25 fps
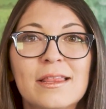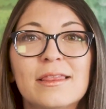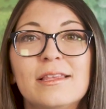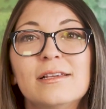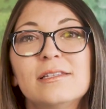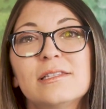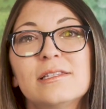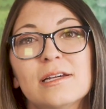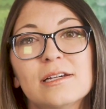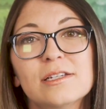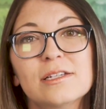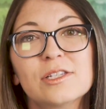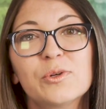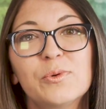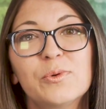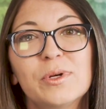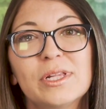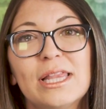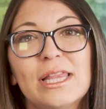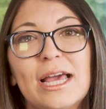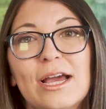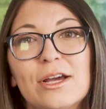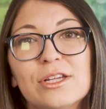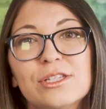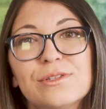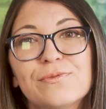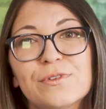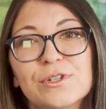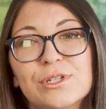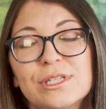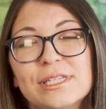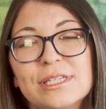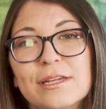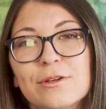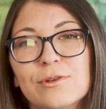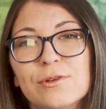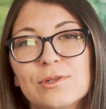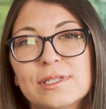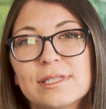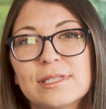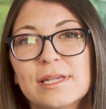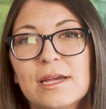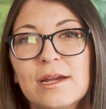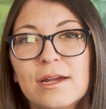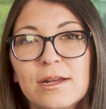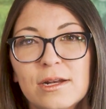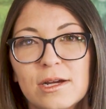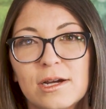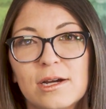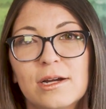This also allows for single
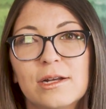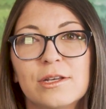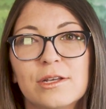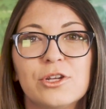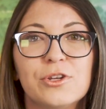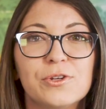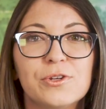sign-on